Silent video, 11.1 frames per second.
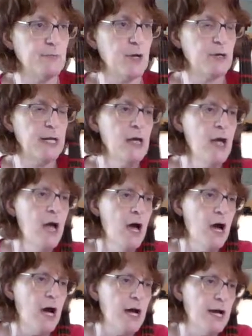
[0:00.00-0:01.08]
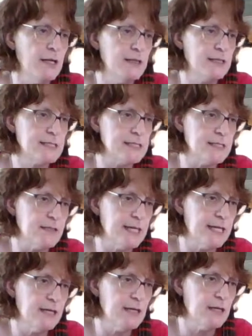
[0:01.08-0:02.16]
Okay, let's see.
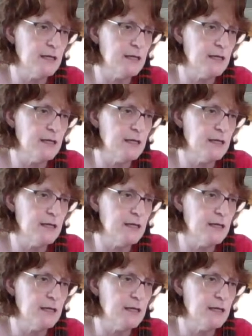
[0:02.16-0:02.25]
Then